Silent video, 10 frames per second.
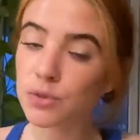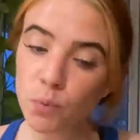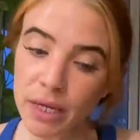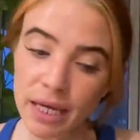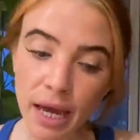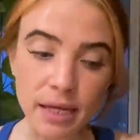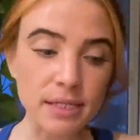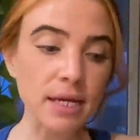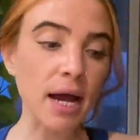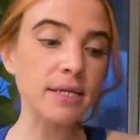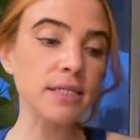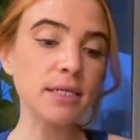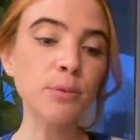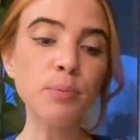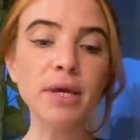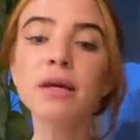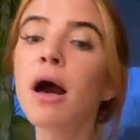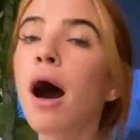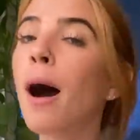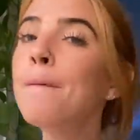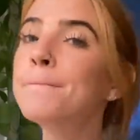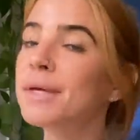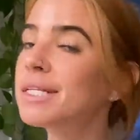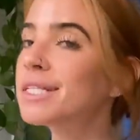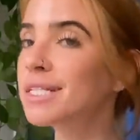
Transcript: weekend, I did pick up Beasts